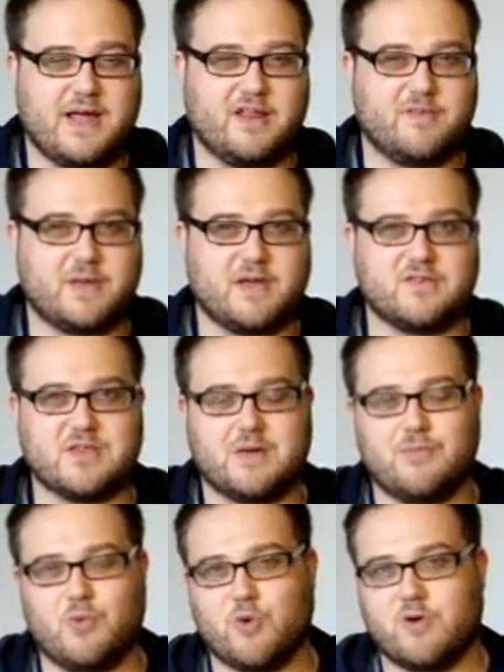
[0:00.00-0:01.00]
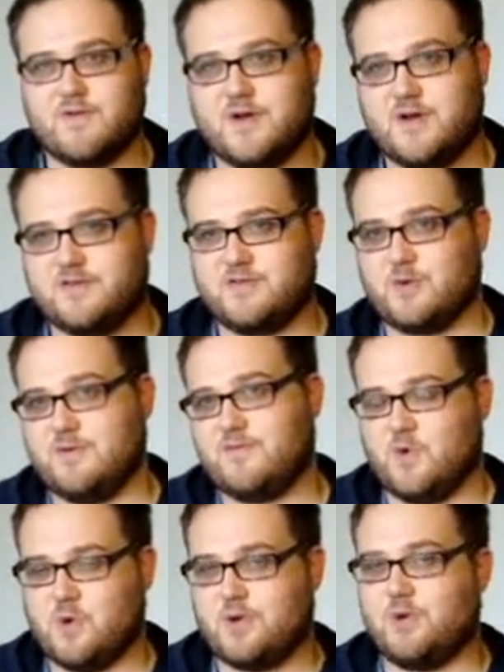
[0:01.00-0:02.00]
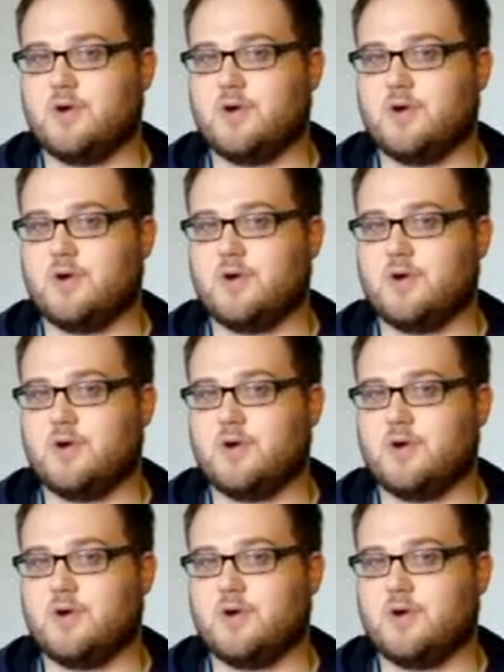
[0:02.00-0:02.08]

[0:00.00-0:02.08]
and it's because I'm more of a straightforward